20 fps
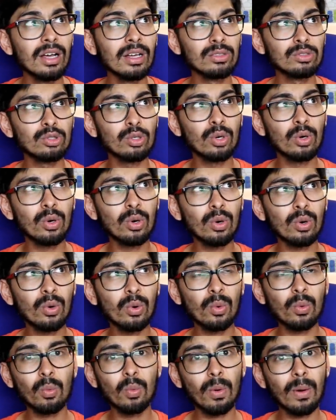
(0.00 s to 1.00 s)

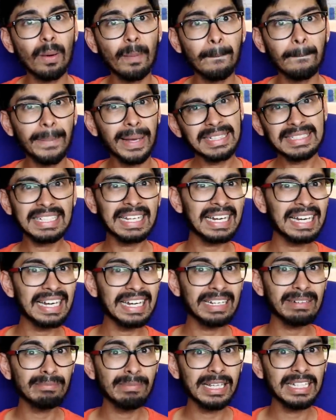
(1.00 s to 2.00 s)
So basically
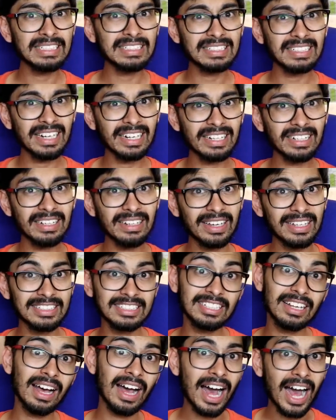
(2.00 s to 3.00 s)
it means that
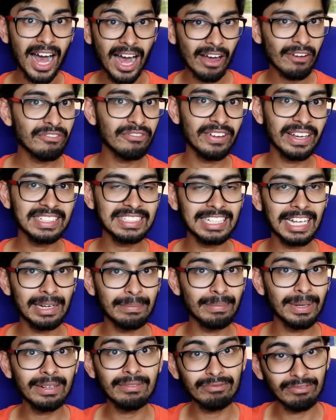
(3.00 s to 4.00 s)
it's a half face
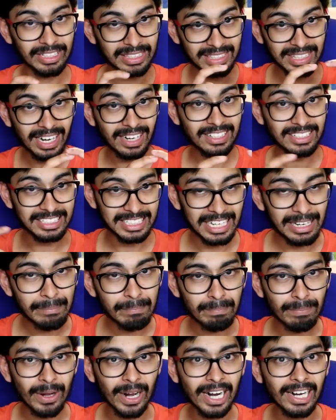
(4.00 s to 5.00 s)
helmet with that
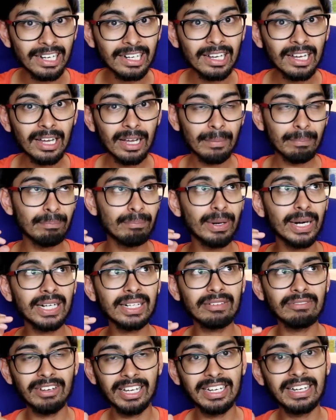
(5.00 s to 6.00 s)
chin part,
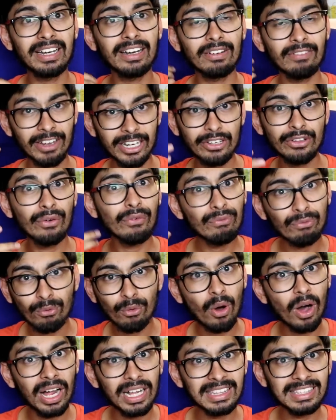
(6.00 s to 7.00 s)
but when you, when you
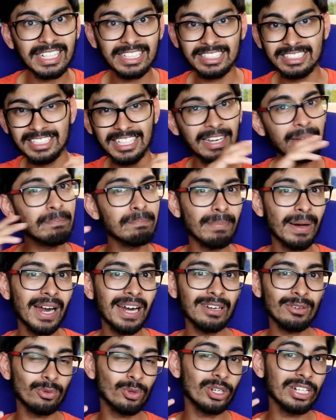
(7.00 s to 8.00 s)
fall, that chin
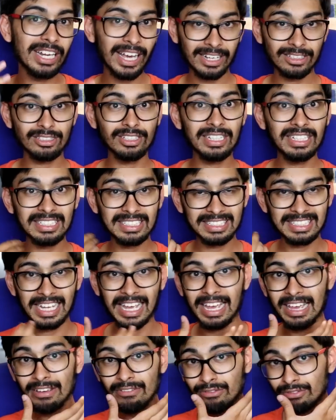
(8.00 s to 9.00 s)
part won't actually
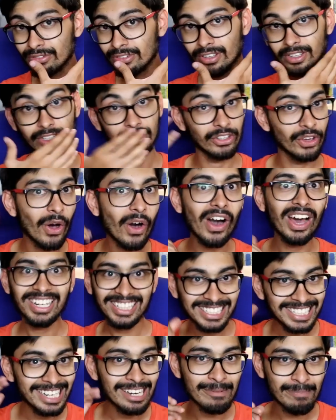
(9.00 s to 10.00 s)
save
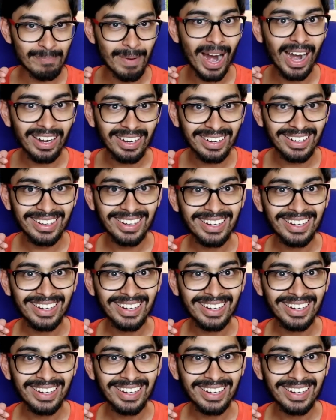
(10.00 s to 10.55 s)
your chin part.